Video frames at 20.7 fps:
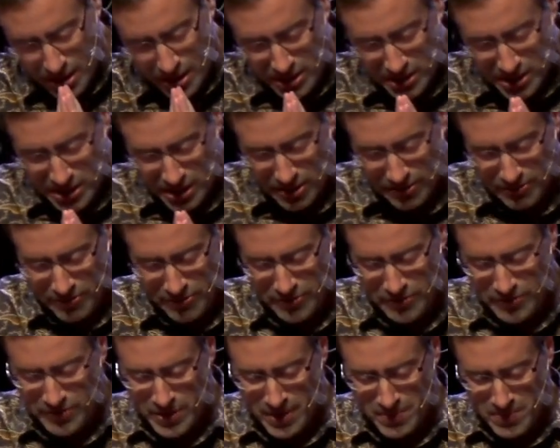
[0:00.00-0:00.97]
give
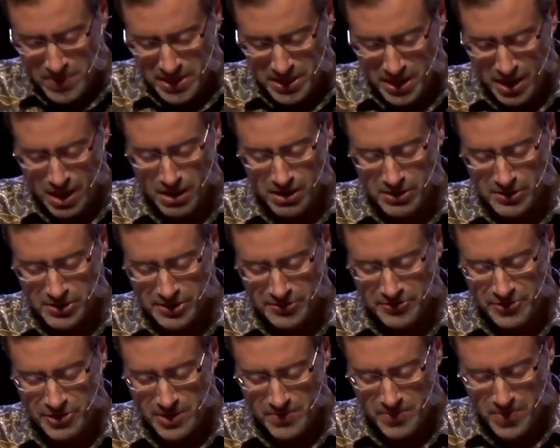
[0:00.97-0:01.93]
themselves
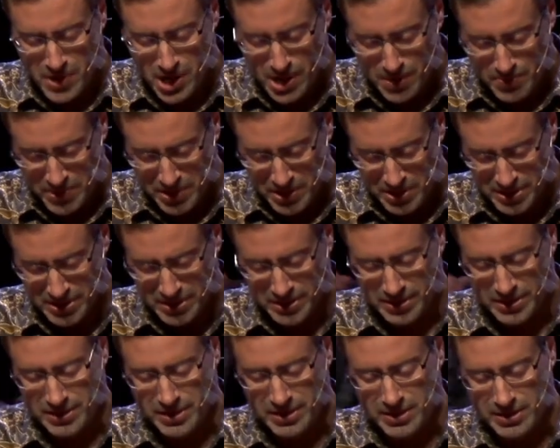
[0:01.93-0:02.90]
for the
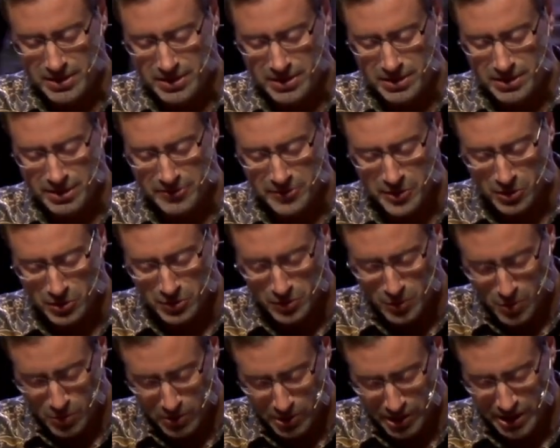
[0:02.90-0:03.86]
purpose of your
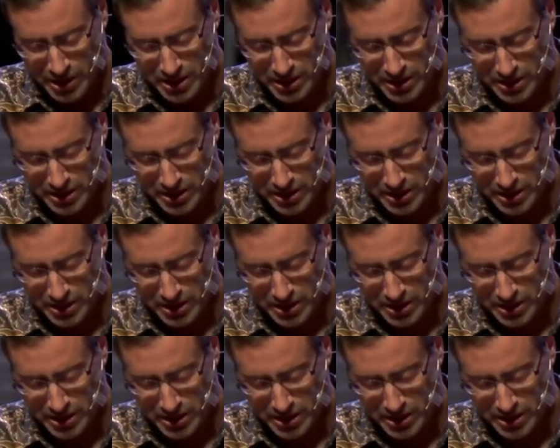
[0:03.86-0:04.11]
glory,